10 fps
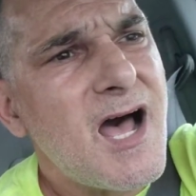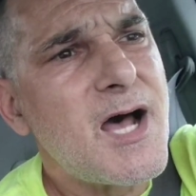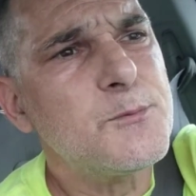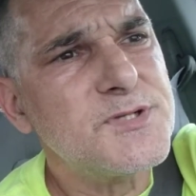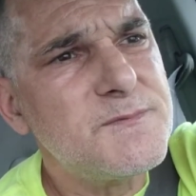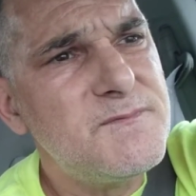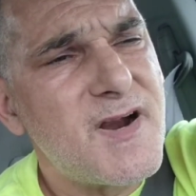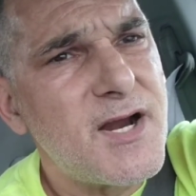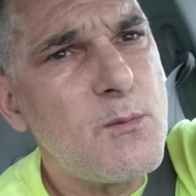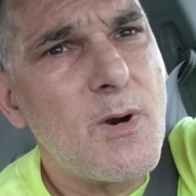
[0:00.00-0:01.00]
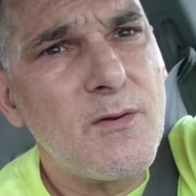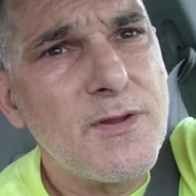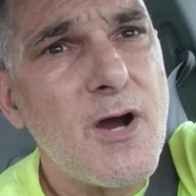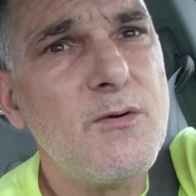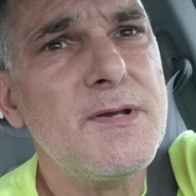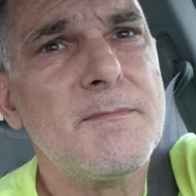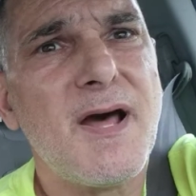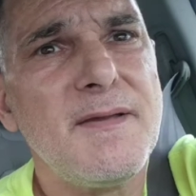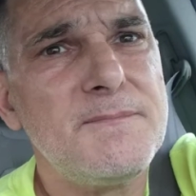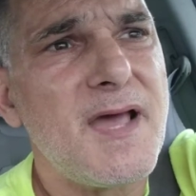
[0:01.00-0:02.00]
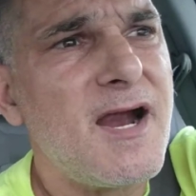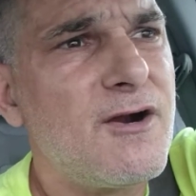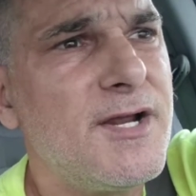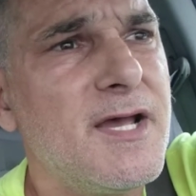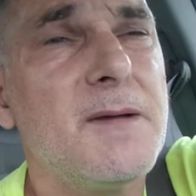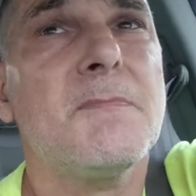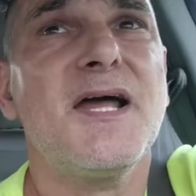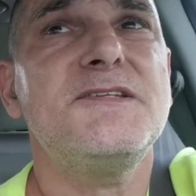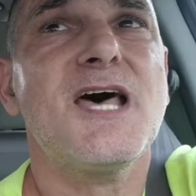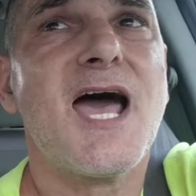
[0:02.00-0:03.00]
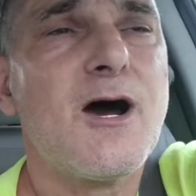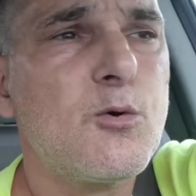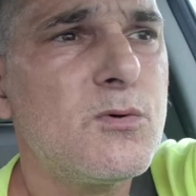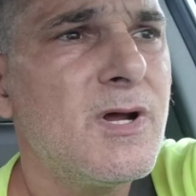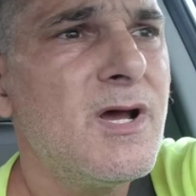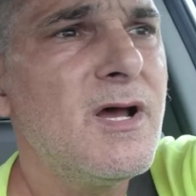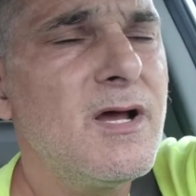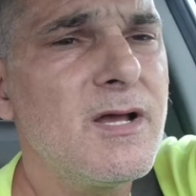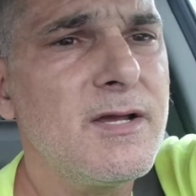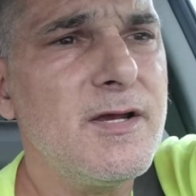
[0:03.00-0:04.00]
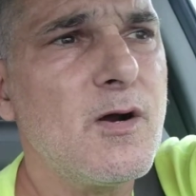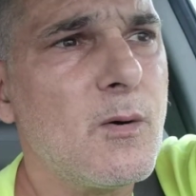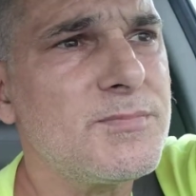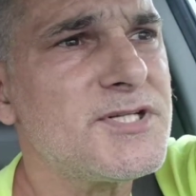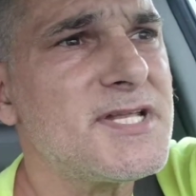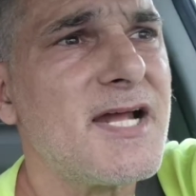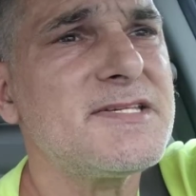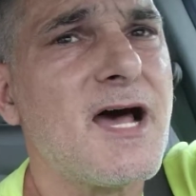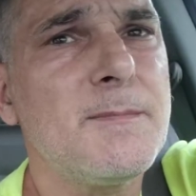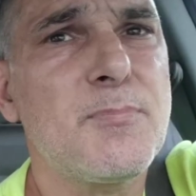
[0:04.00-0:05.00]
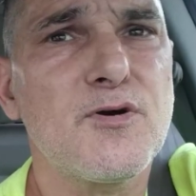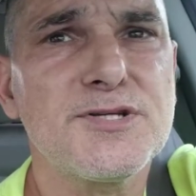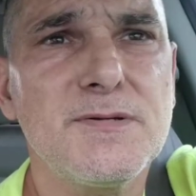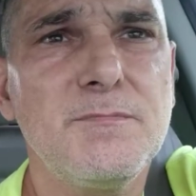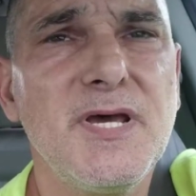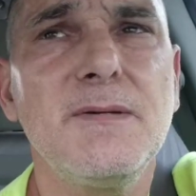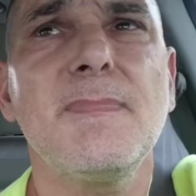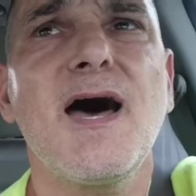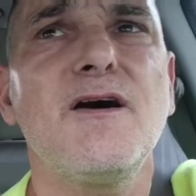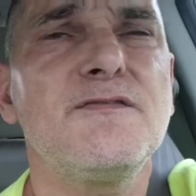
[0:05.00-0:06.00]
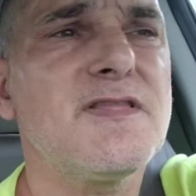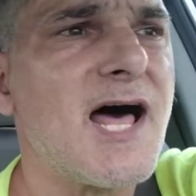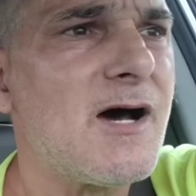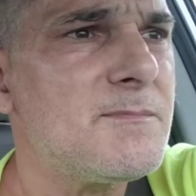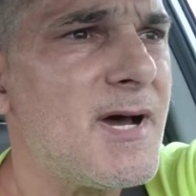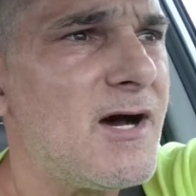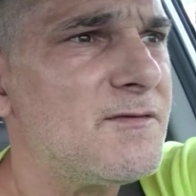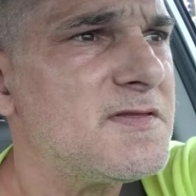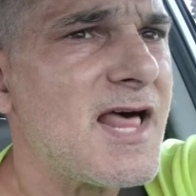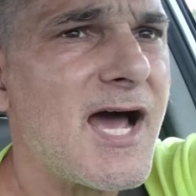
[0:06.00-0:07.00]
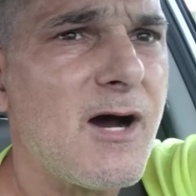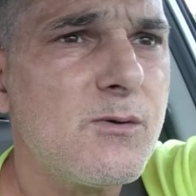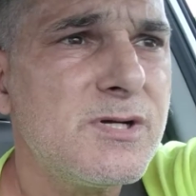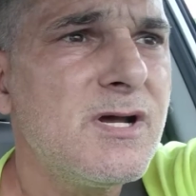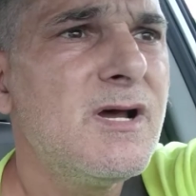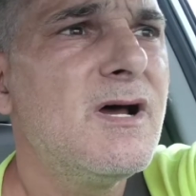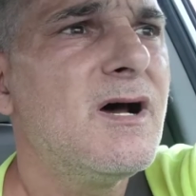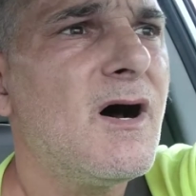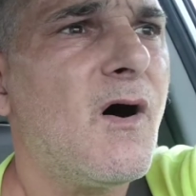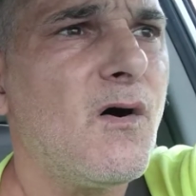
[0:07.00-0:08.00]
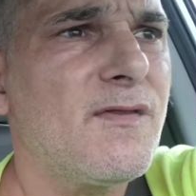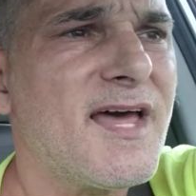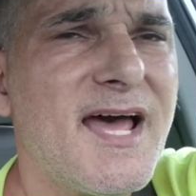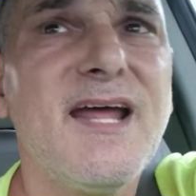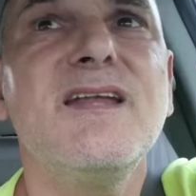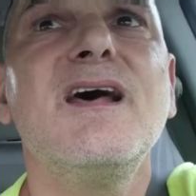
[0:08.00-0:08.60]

I was very well known in my area, in my town. You know, I'm just that type person big mouth, loud mouth, loud, all that.